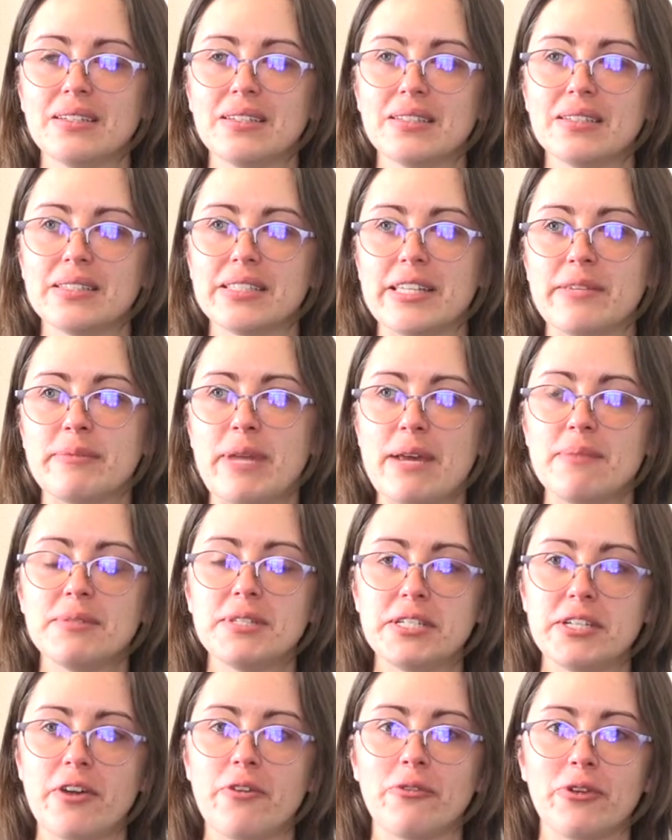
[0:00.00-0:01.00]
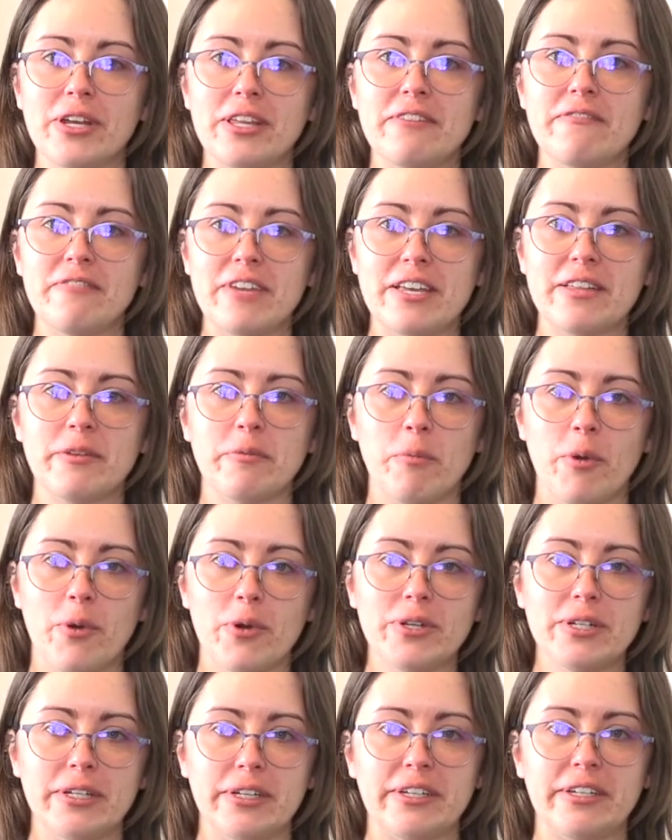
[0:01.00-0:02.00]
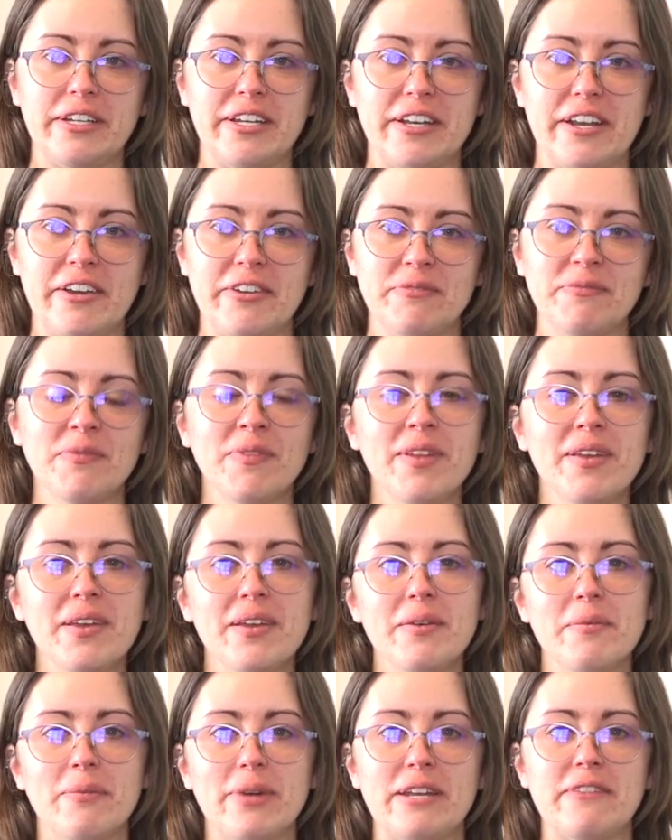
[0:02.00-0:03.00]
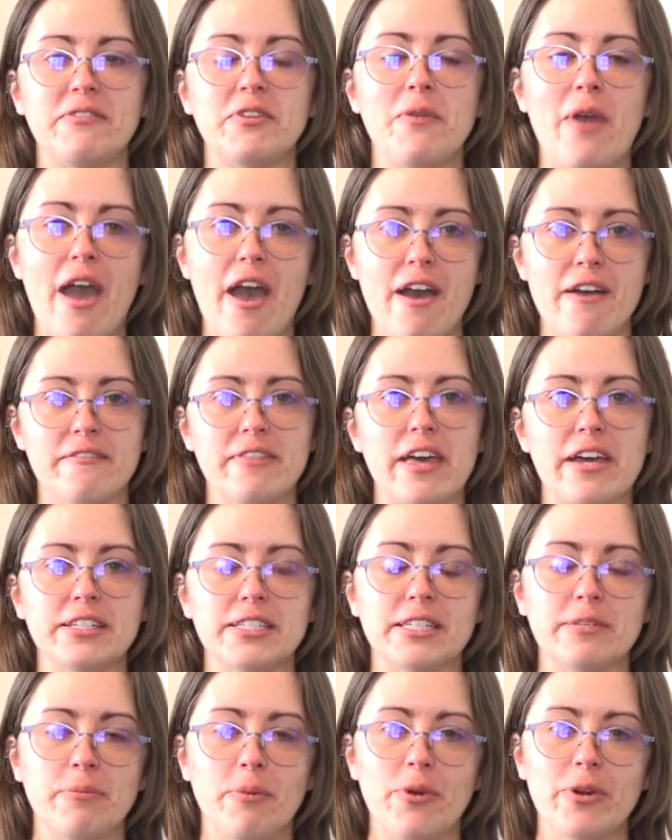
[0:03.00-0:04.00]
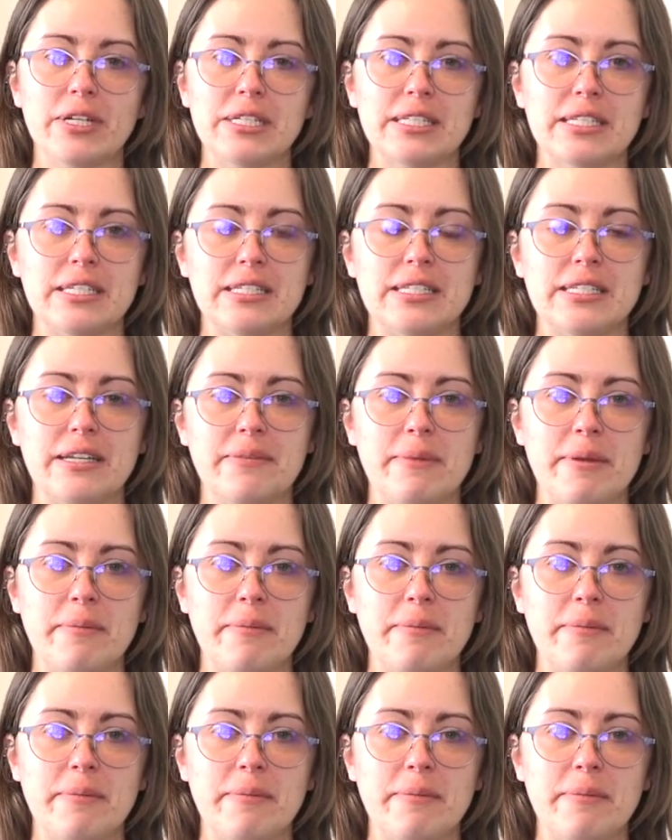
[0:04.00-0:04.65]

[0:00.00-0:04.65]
sometimes you don't really feel important, you know? But if you have that support system in